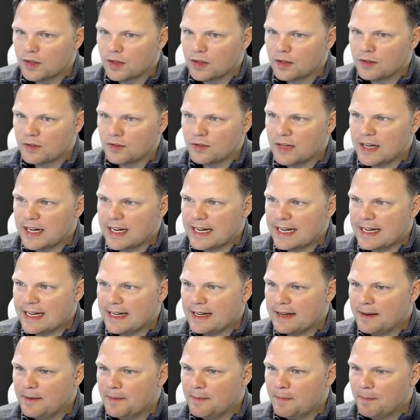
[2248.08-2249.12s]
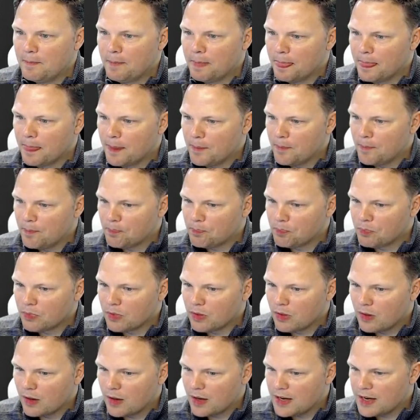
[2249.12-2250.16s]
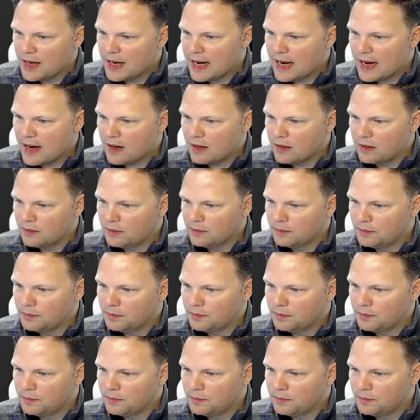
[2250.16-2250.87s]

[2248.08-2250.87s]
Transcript: All right, and now